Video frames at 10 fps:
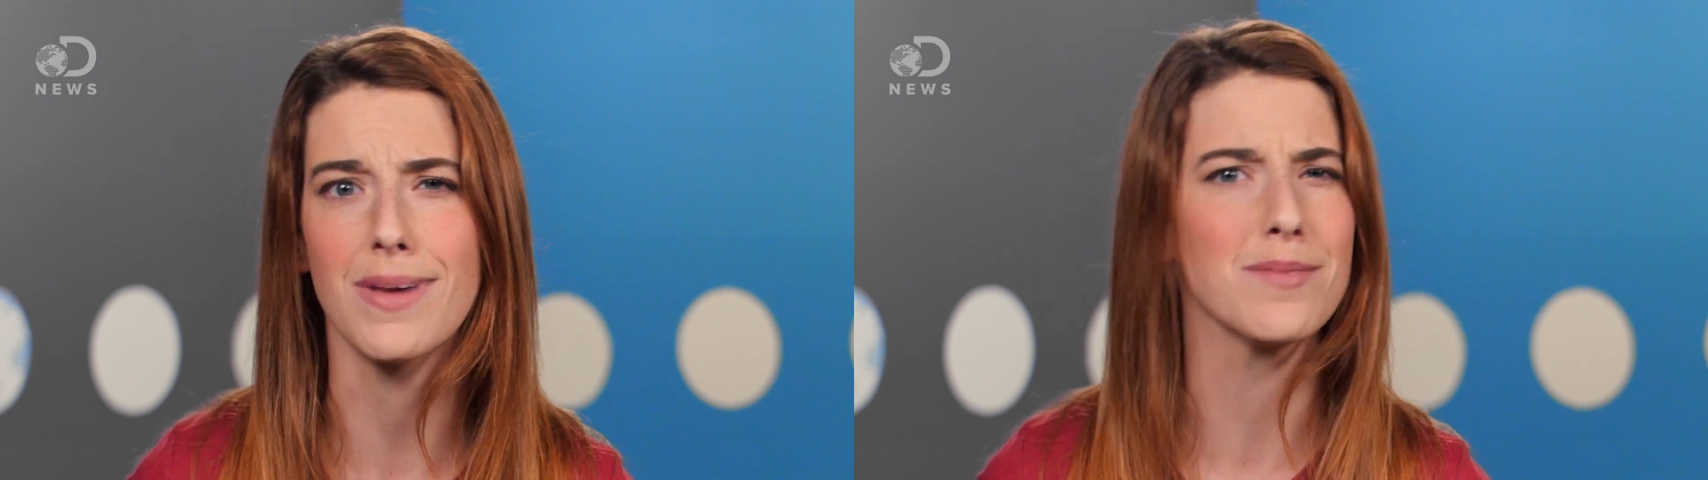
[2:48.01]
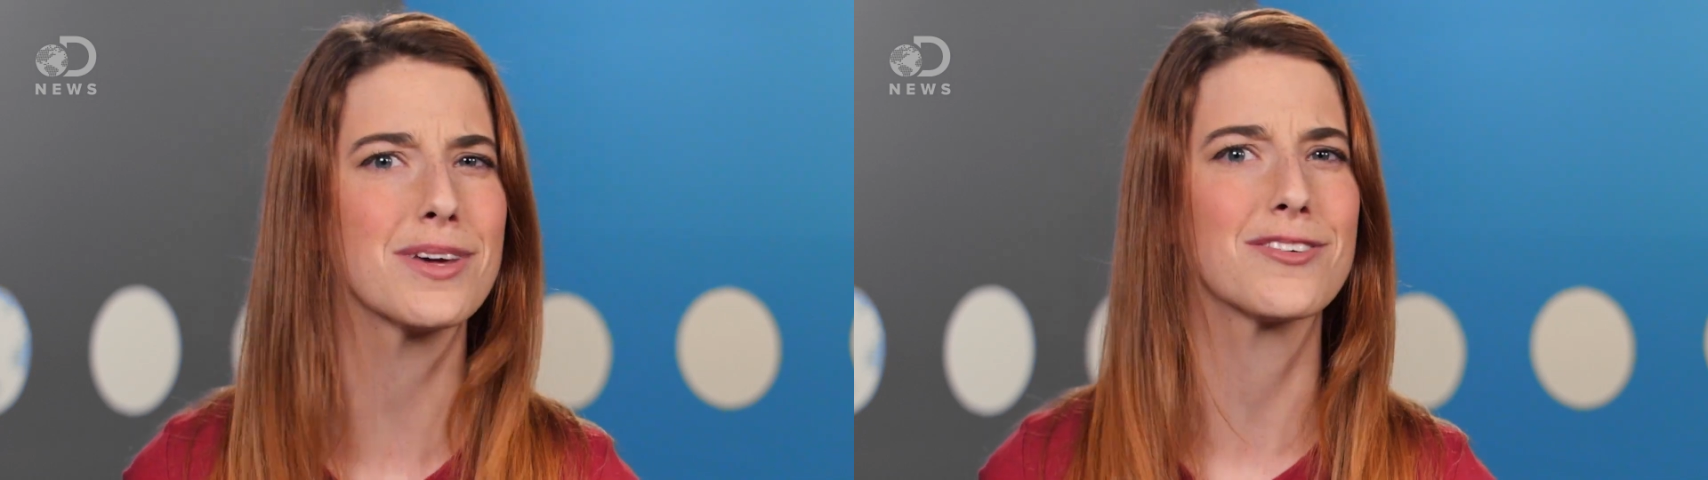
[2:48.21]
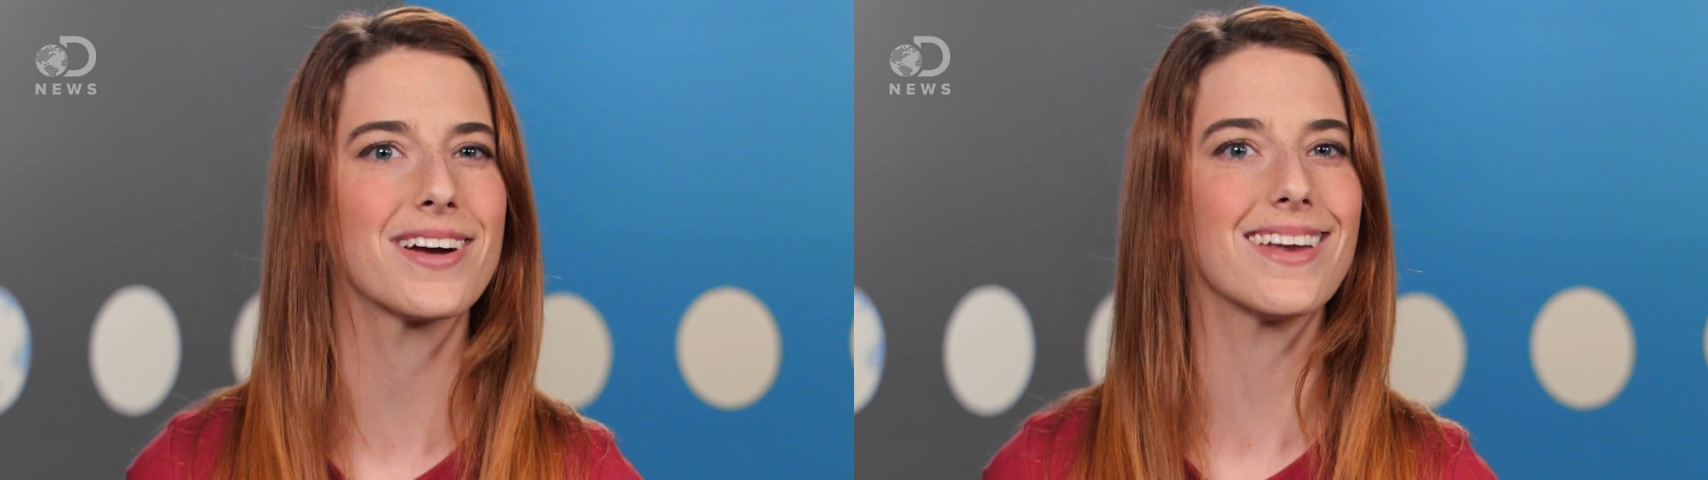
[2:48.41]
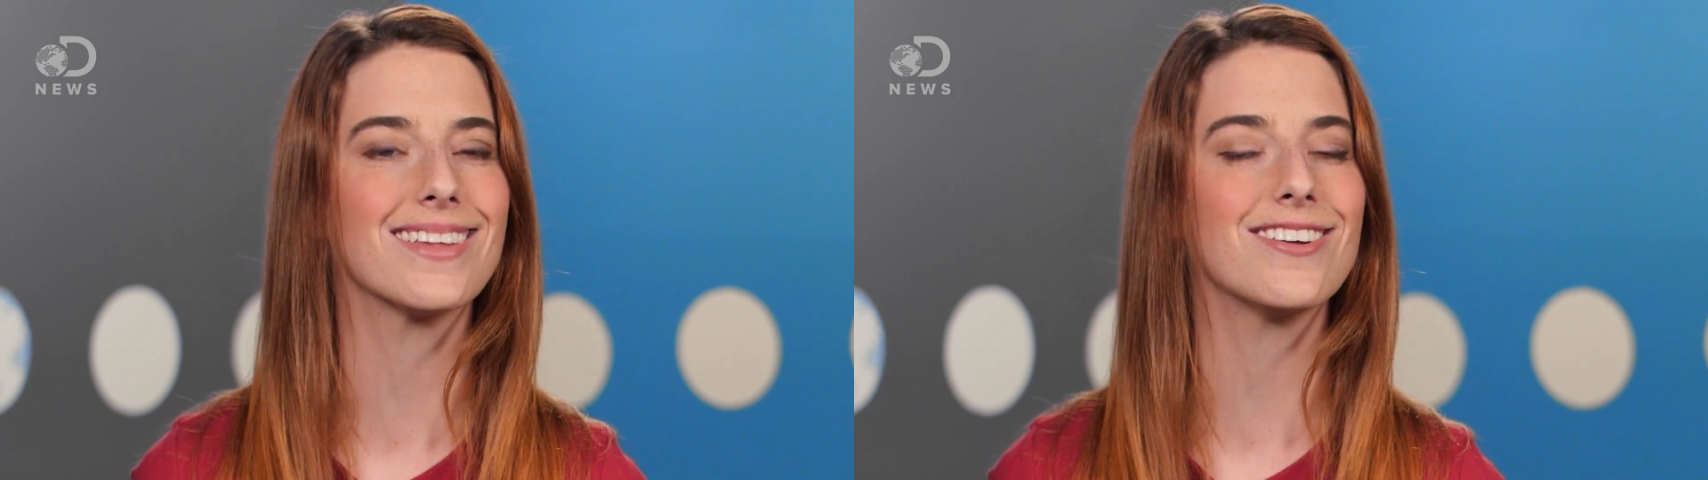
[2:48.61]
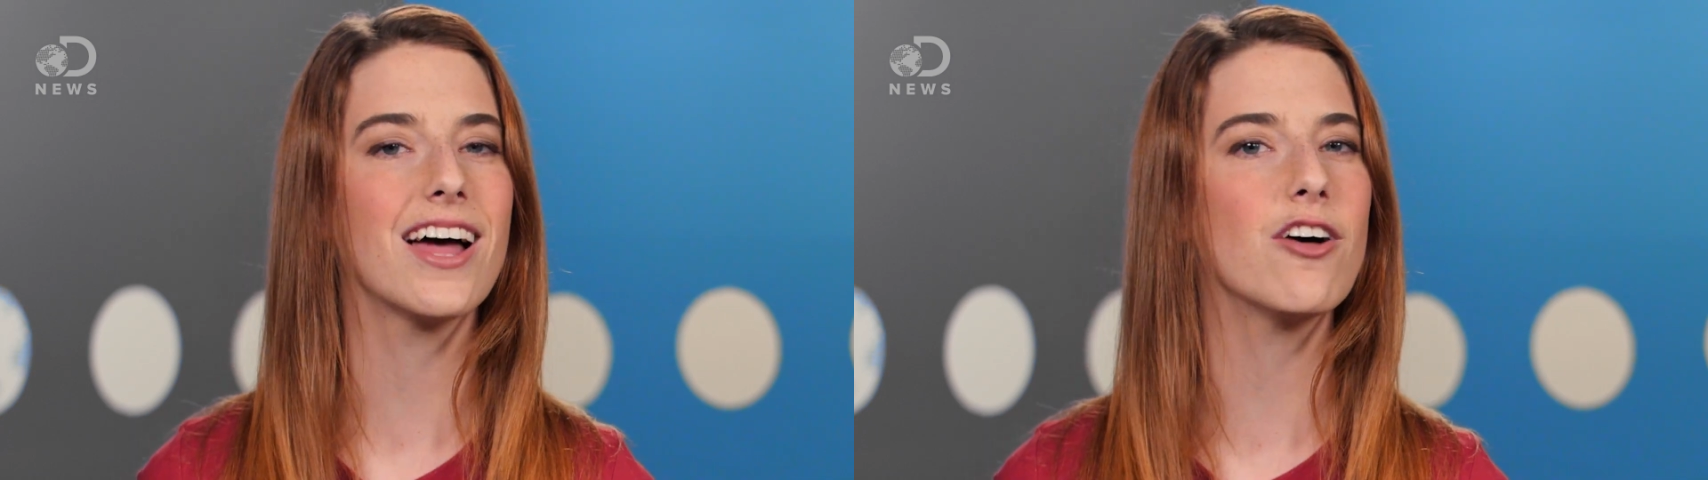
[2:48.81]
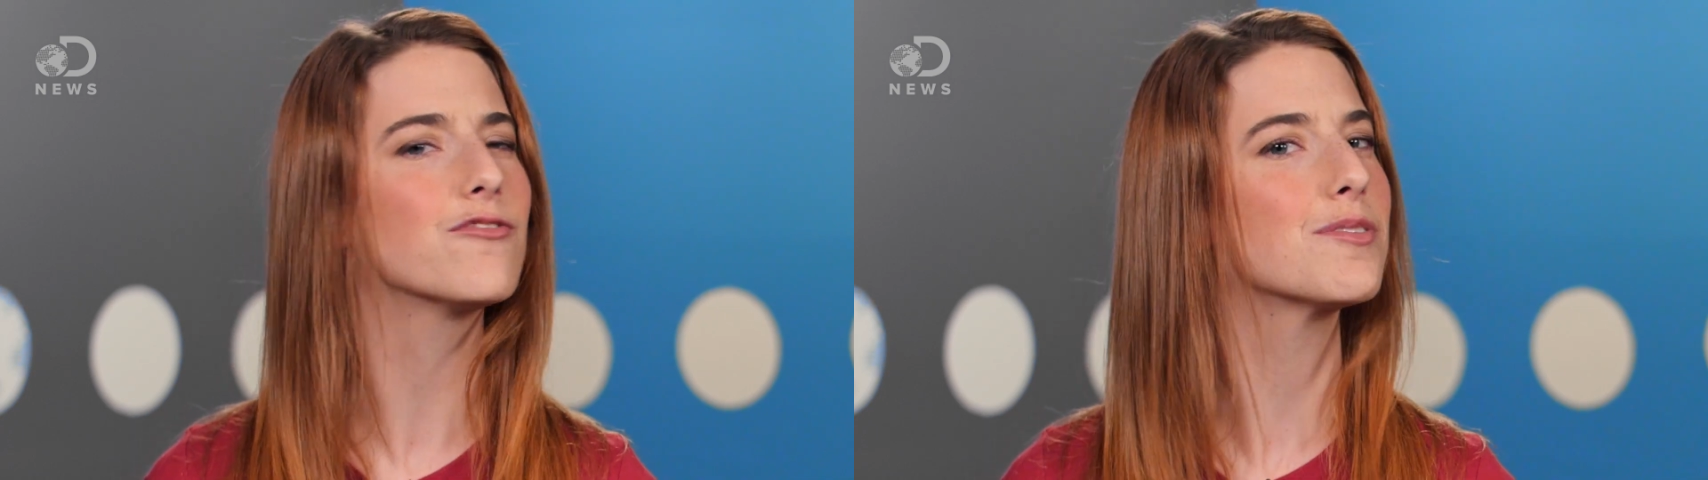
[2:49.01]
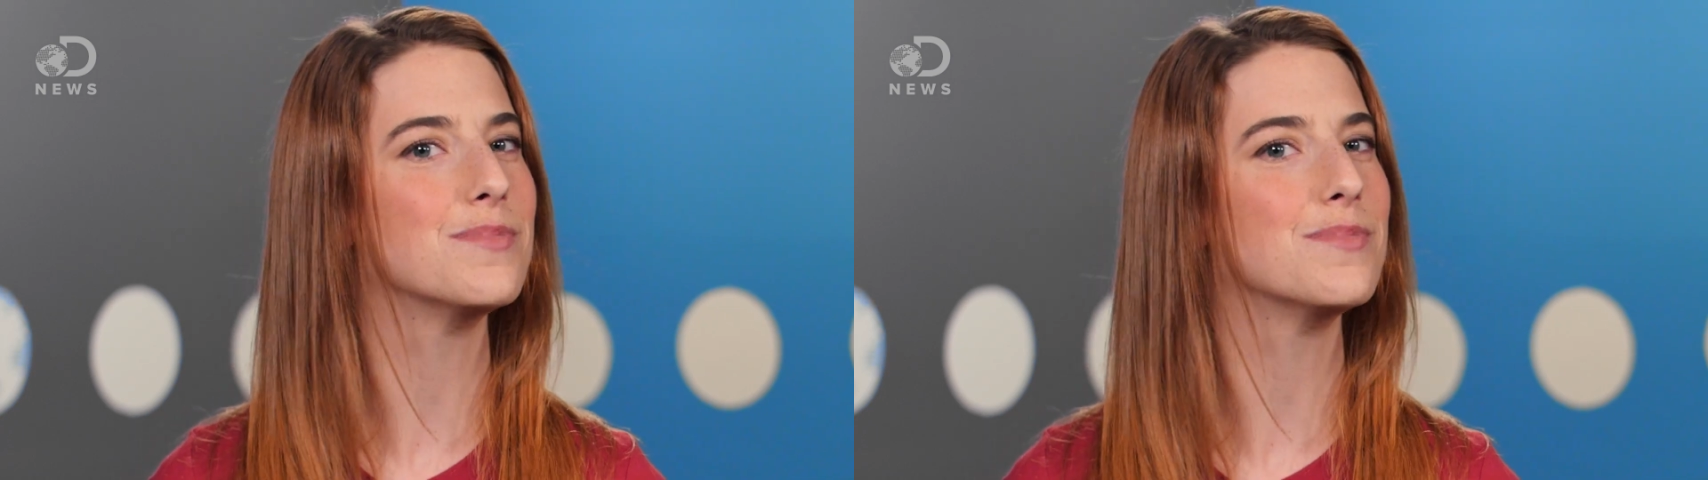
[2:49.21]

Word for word: maybe they'll get a little help from